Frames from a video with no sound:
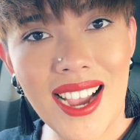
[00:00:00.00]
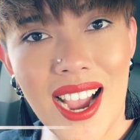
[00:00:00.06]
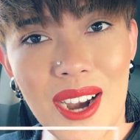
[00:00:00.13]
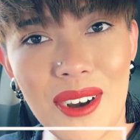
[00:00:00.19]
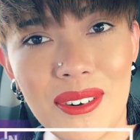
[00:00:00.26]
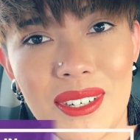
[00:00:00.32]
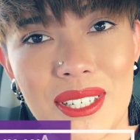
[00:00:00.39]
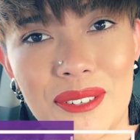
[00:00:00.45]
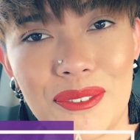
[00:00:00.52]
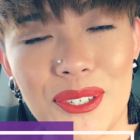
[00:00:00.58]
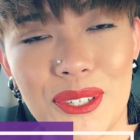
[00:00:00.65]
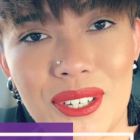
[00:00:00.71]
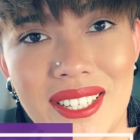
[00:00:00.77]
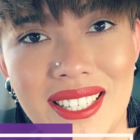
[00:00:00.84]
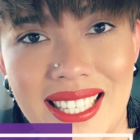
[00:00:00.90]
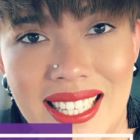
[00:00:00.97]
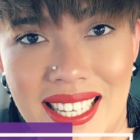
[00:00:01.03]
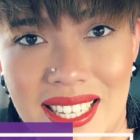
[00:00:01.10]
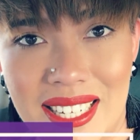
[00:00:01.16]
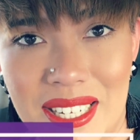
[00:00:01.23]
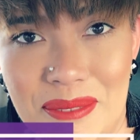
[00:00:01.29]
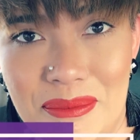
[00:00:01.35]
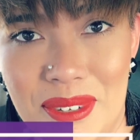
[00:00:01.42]
Iron deficiency
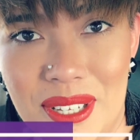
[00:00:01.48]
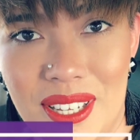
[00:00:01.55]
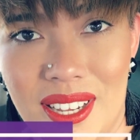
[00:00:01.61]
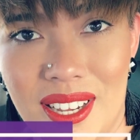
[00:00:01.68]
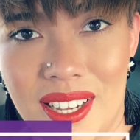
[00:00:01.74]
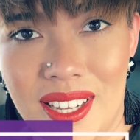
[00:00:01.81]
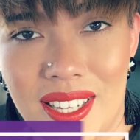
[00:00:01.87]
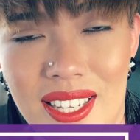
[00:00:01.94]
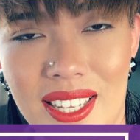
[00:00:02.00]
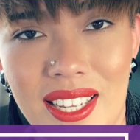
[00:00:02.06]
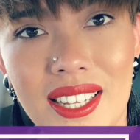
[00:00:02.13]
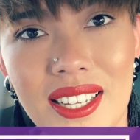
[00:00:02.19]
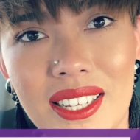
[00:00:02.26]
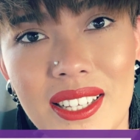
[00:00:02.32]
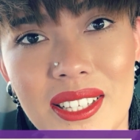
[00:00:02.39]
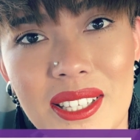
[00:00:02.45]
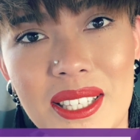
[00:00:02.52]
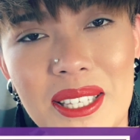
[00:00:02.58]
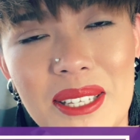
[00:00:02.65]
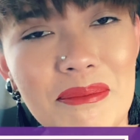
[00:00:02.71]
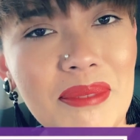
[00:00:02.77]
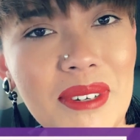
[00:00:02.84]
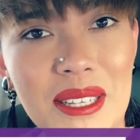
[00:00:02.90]
anemia is
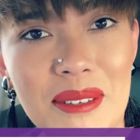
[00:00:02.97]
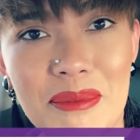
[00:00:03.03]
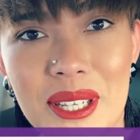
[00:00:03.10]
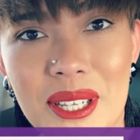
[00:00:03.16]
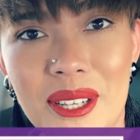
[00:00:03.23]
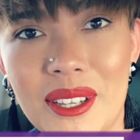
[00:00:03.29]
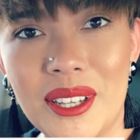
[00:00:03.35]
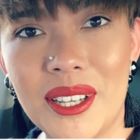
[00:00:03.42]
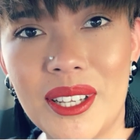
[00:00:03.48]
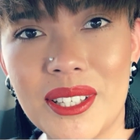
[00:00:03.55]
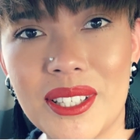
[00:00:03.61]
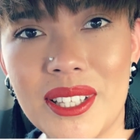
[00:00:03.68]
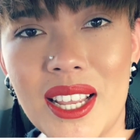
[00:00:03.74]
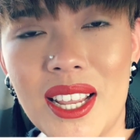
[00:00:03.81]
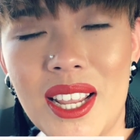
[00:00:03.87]
simply because